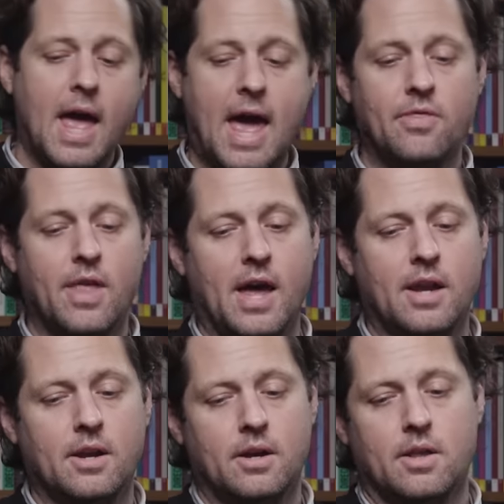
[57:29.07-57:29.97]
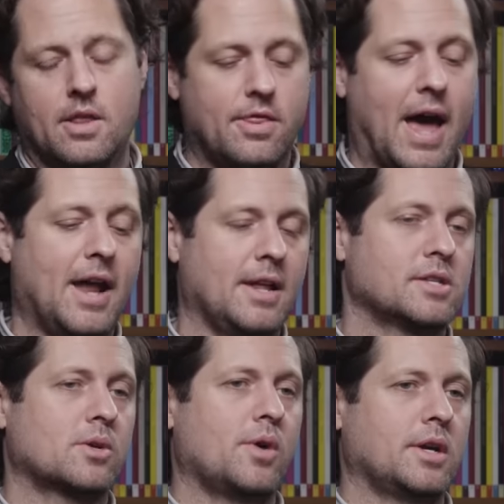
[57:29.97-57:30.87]
And then that
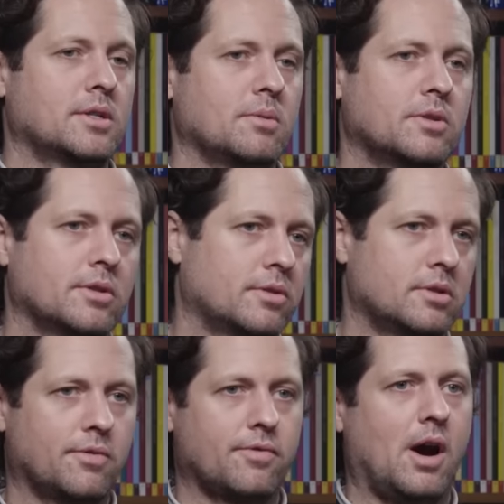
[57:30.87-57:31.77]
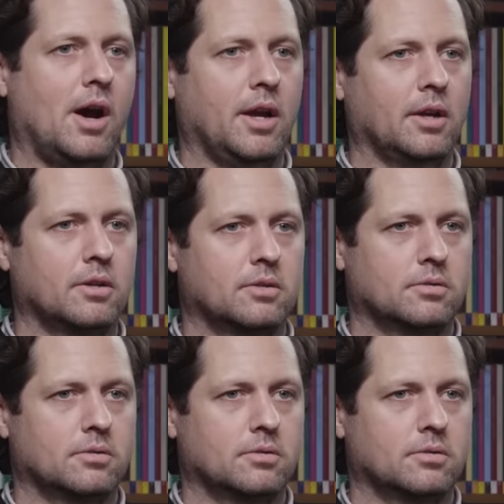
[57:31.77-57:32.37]
is going to just define